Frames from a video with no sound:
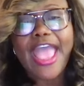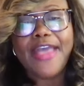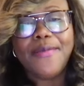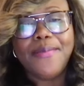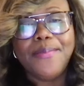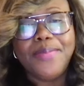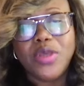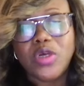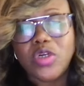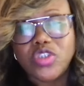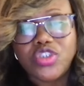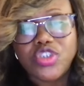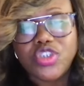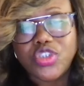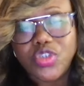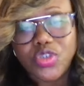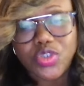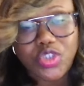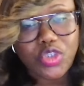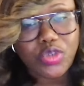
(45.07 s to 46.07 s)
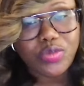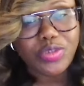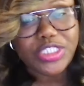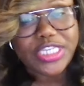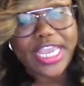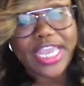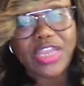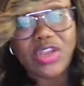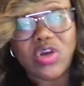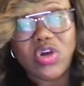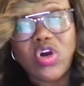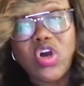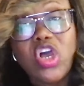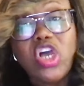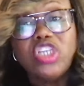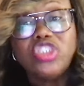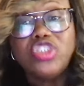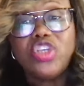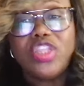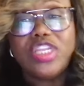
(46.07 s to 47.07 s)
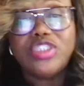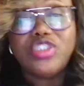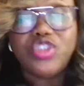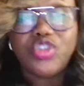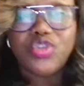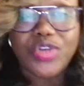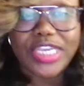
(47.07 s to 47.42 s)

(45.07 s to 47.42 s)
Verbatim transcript: and build your YouTube channel so that